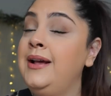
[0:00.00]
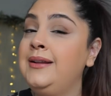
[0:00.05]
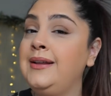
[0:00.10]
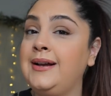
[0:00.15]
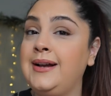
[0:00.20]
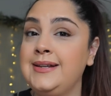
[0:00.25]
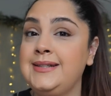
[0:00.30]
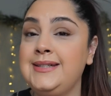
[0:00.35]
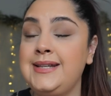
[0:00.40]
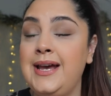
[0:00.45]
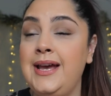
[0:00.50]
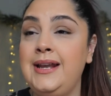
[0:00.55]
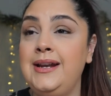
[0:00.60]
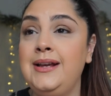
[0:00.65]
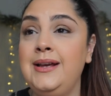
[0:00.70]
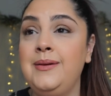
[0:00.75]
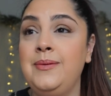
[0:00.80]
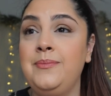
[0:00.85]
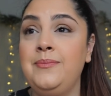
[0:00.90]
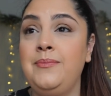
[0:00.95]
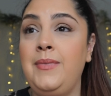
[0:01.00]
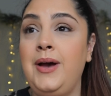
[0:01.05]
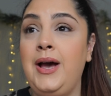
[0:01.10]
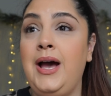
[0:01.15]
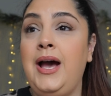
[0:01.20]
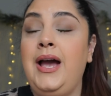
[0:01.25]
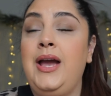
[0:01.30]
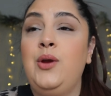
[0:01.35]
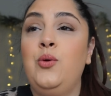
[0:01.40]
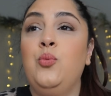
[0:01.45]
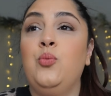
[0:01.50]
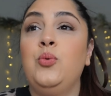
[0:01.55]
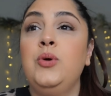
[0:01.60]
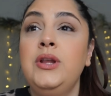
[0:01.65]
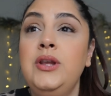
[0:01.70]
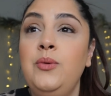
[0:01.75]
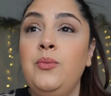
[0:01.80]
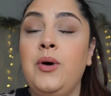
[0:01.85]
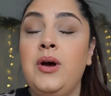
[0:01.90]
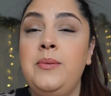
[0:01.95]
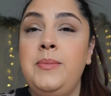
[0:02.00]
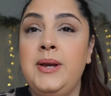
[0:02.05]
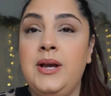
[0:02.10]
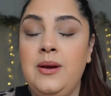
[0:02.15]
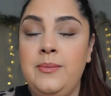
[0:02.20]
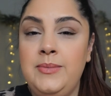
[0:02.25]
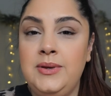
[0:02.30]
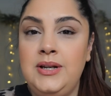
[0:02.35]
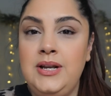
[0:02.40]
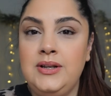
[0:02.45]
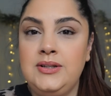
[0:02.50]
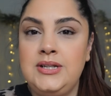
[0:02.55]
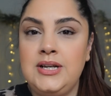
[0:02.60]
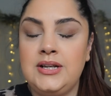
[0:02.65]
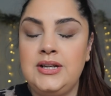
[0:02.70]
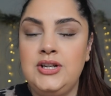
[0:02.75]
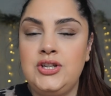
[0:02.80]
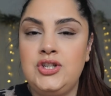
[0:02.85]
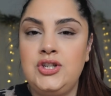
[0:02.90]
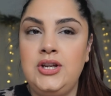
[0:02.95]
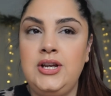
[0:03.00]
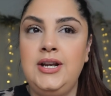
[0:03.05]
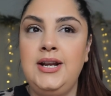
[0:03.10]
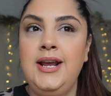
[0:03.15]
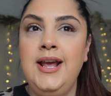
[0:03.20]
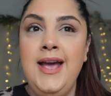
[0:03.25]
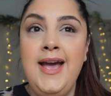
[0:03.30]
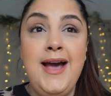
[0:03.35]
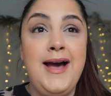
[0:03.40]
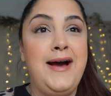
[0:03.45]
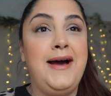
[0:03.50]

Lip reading: Like I said, I really want to become a nail technician.